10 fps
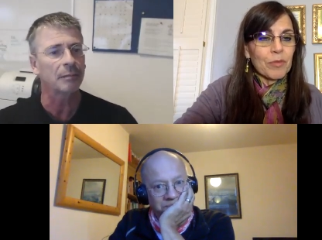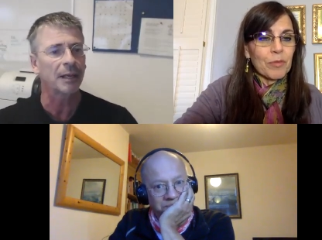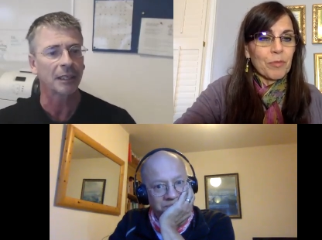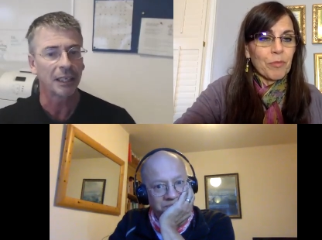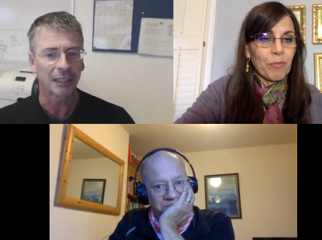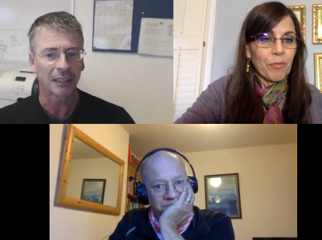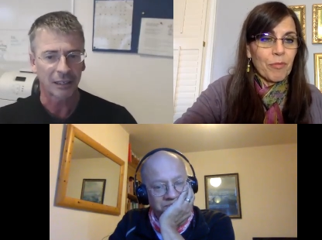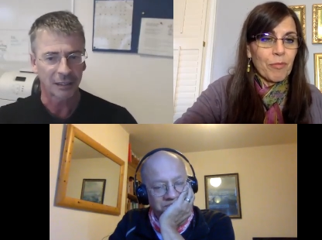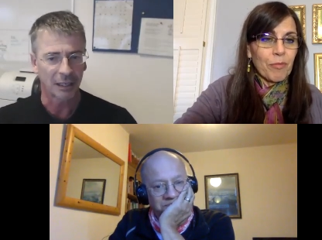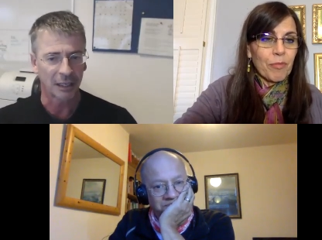Speaker 1: that,
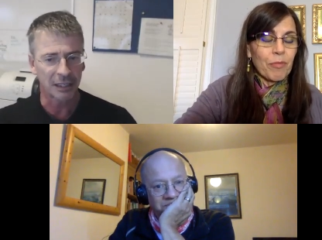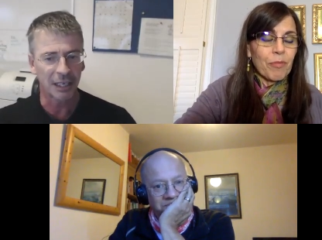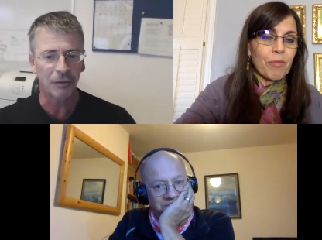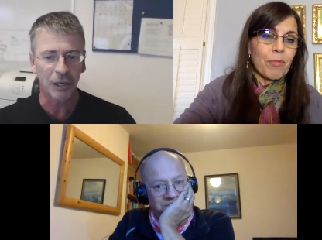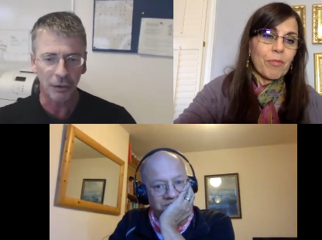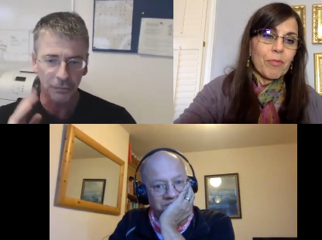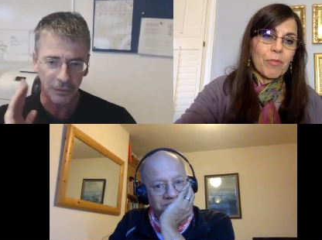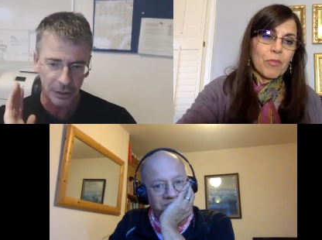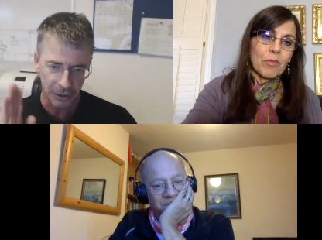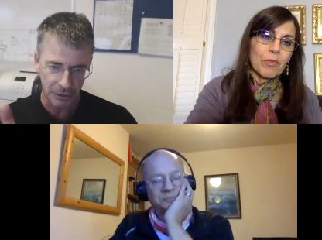uh, to give you
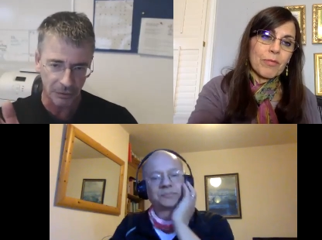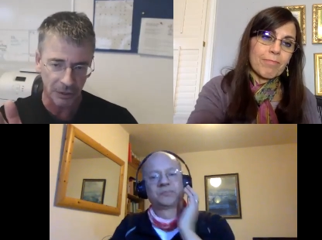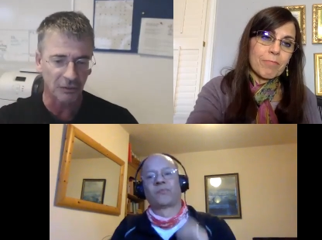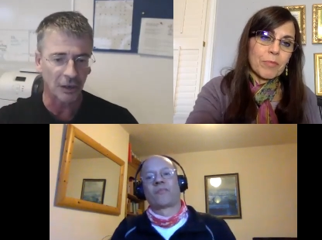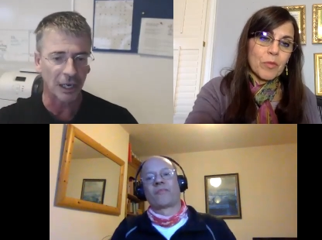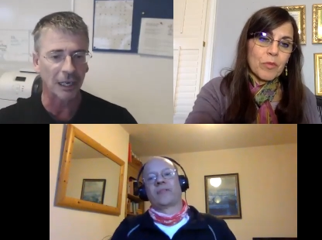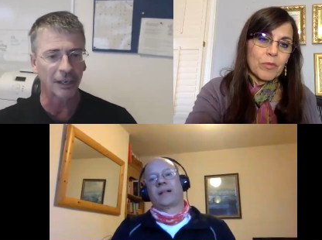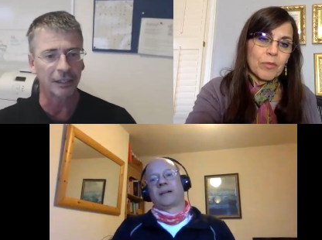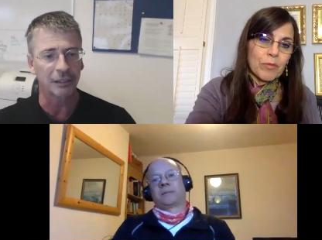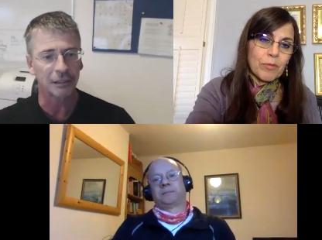confidence you're on the right
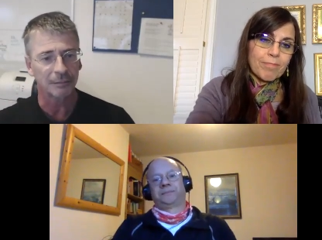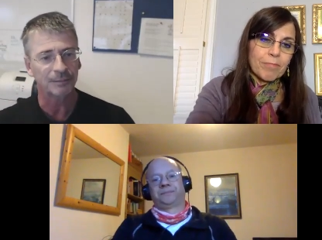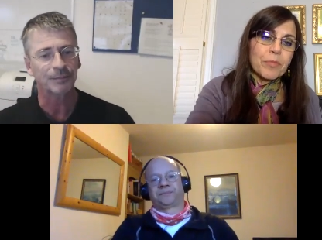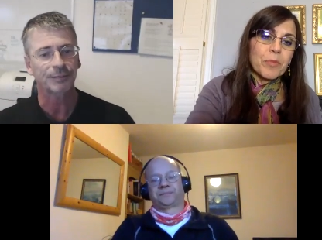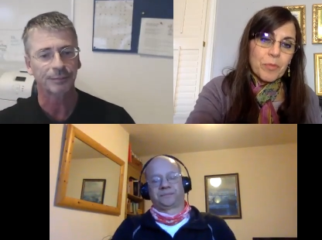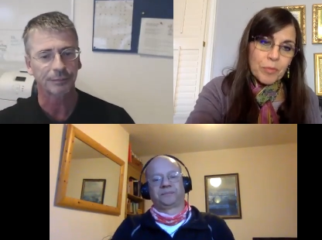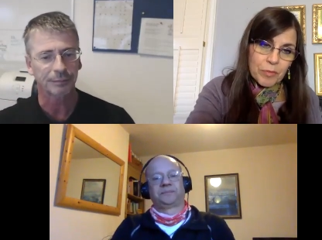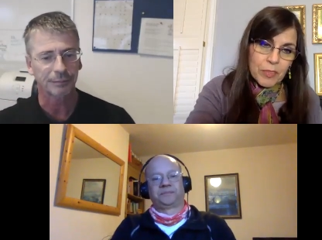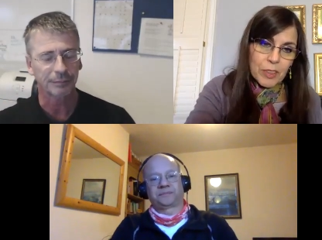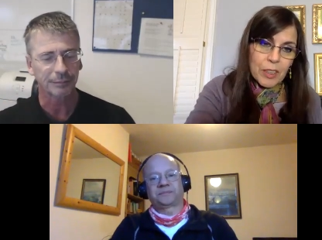lines.
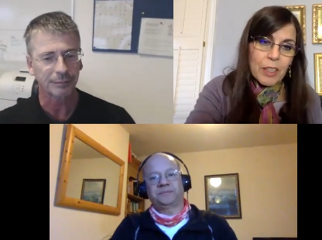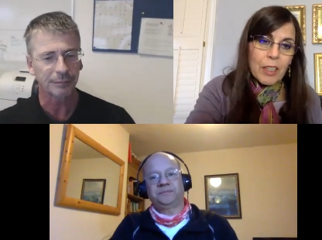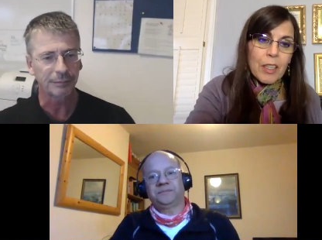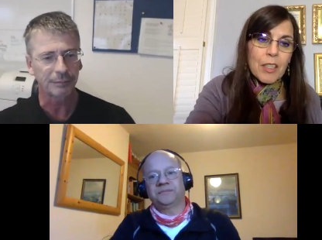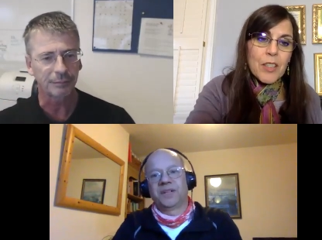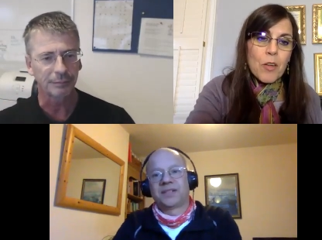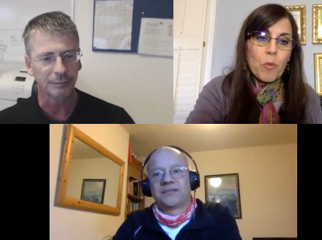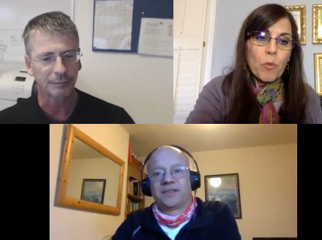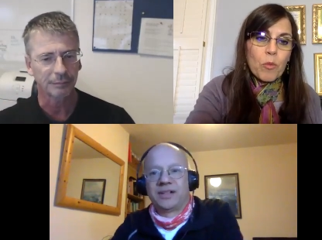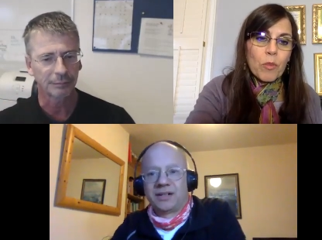That's
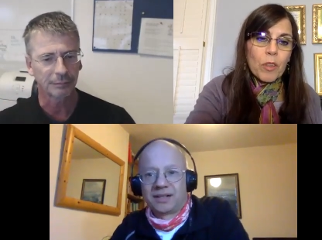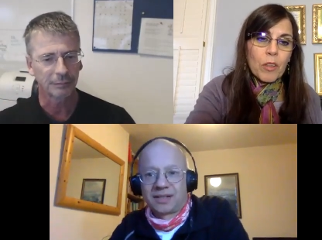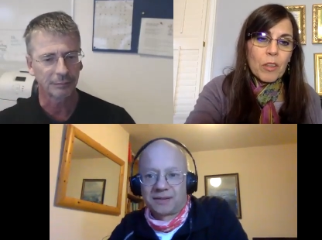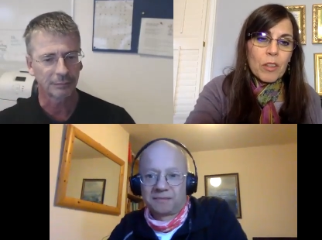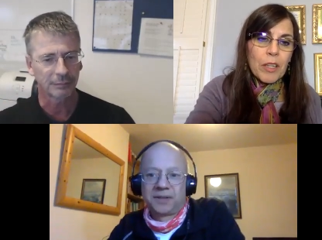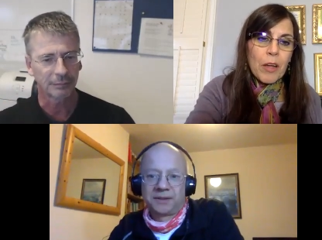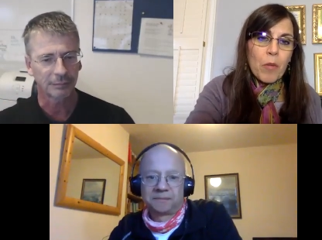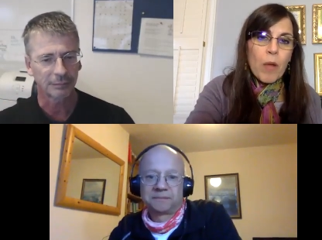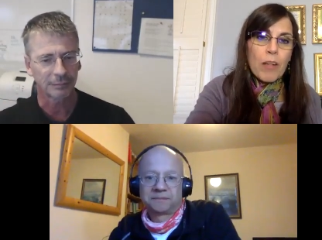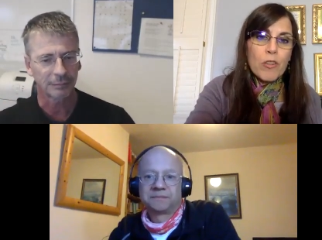so, very nice. Yeah.
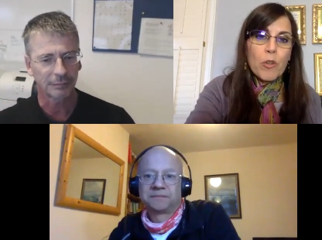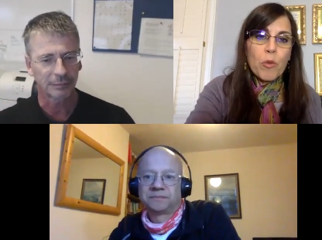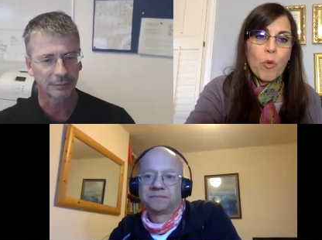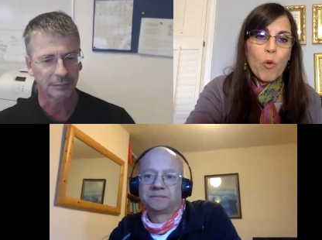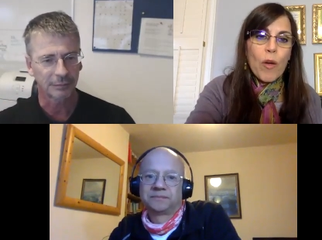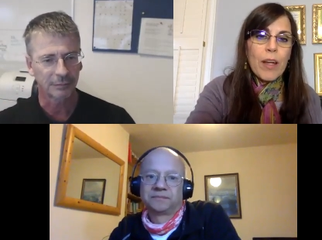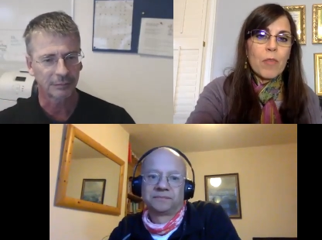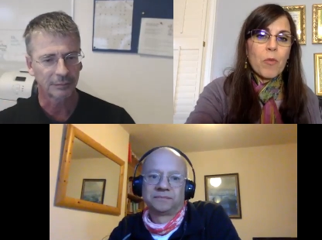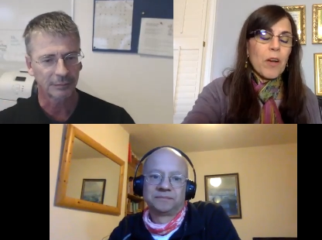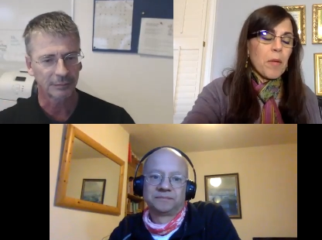yeah,
Speaker 2: Ranju
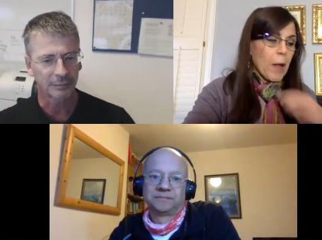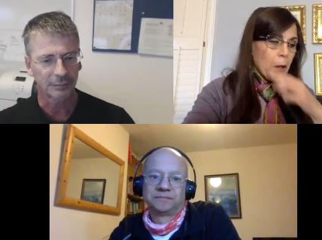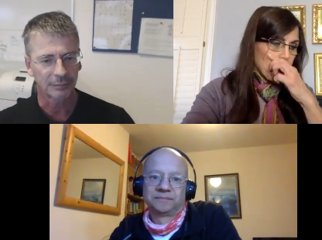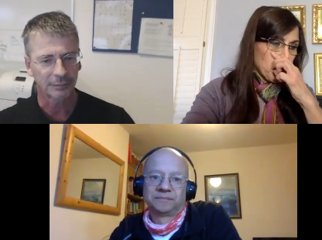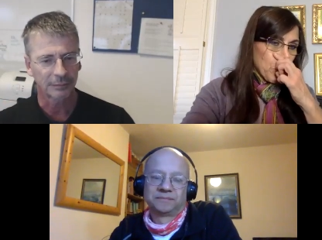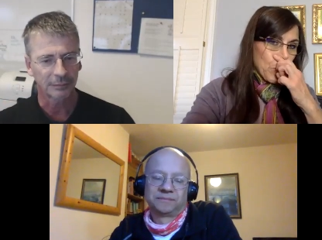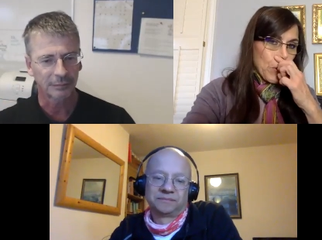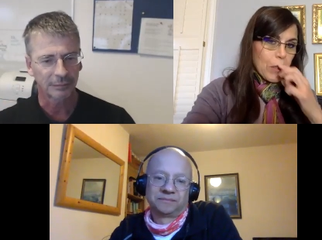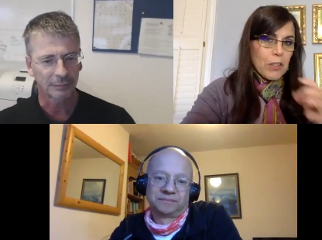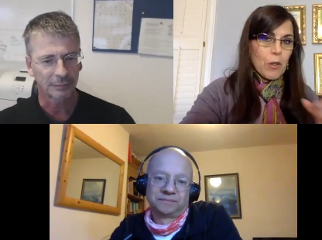Roy, what about
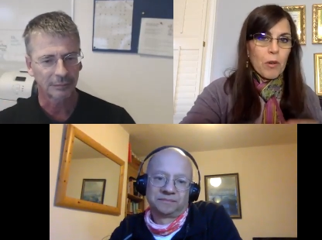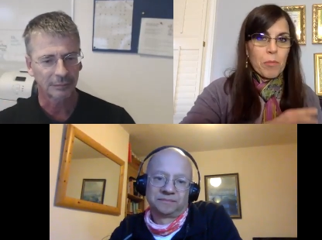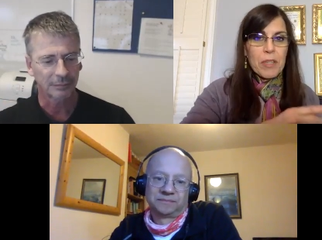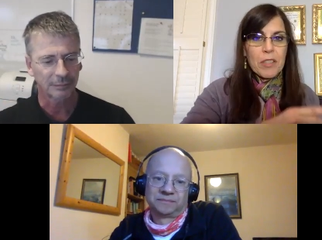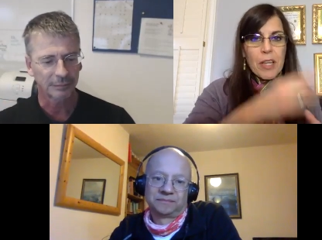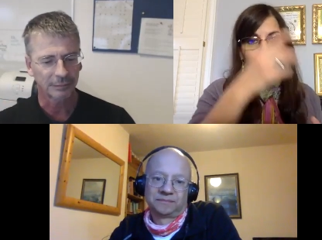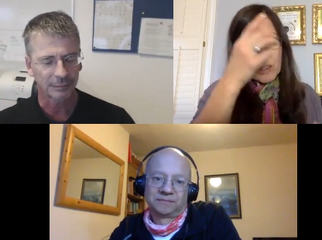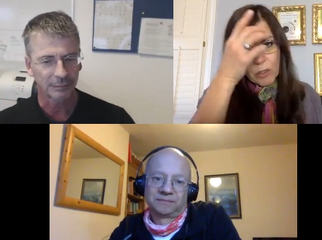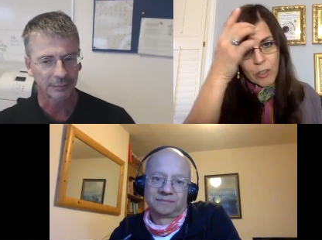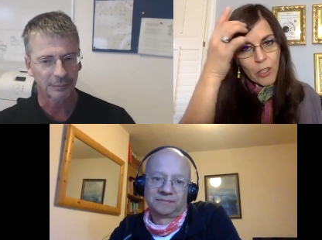you? Is there a
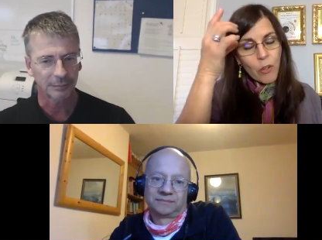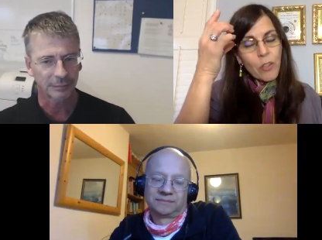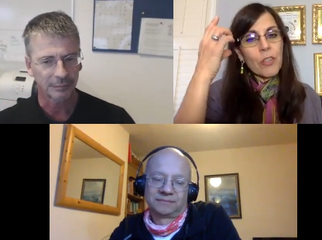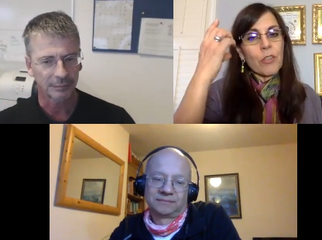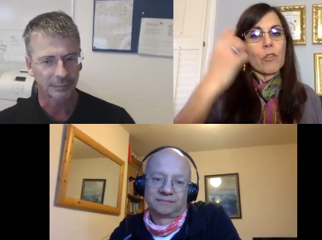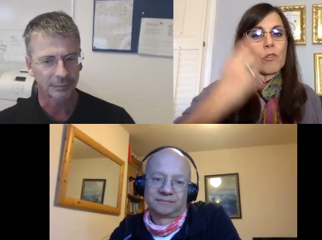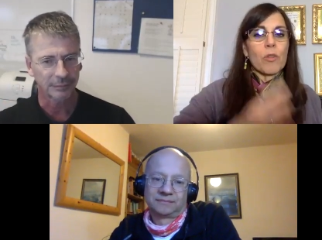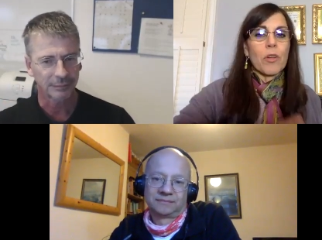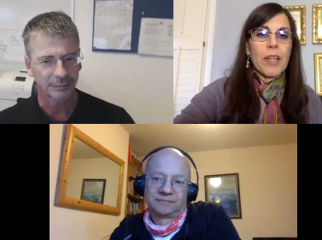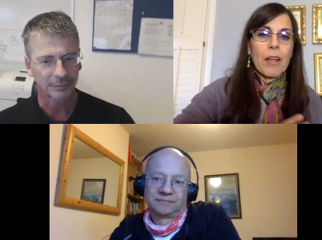particular yoga
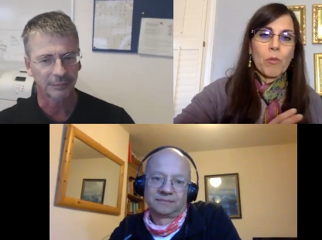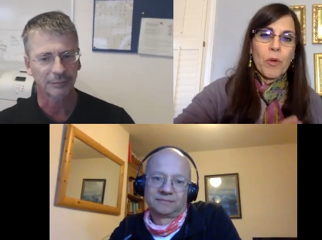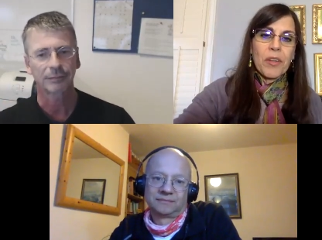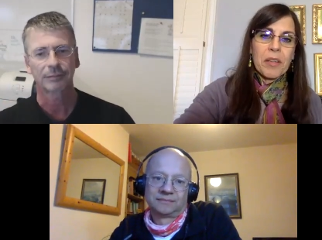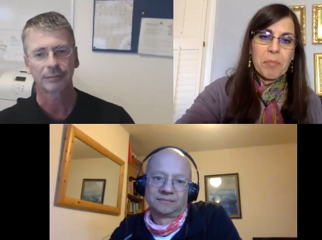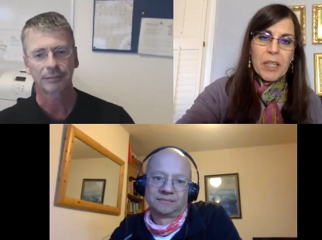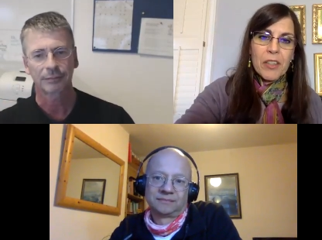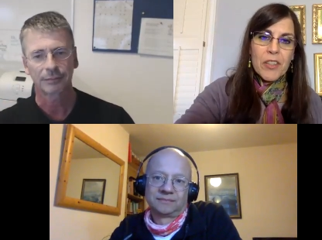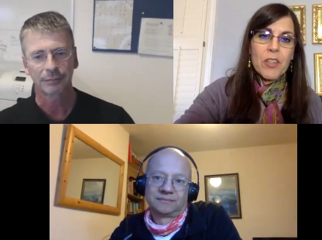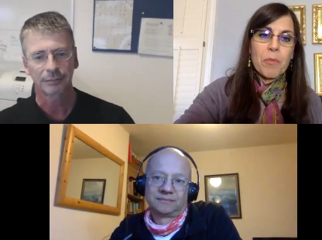sutra that really
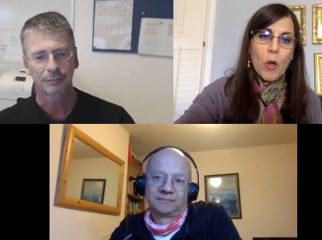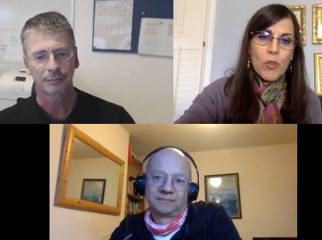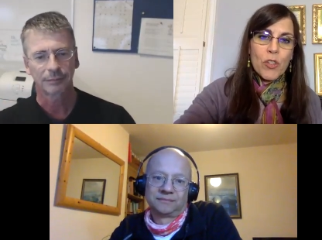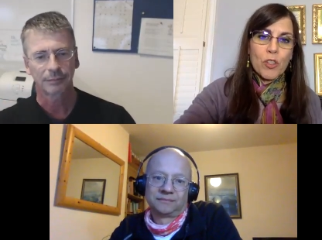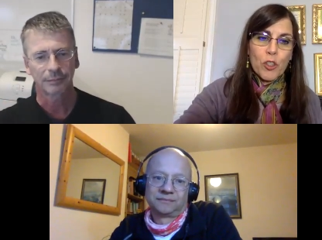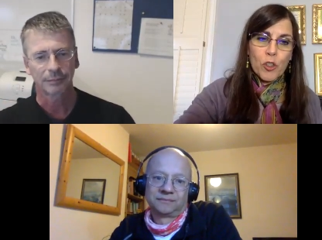means the most to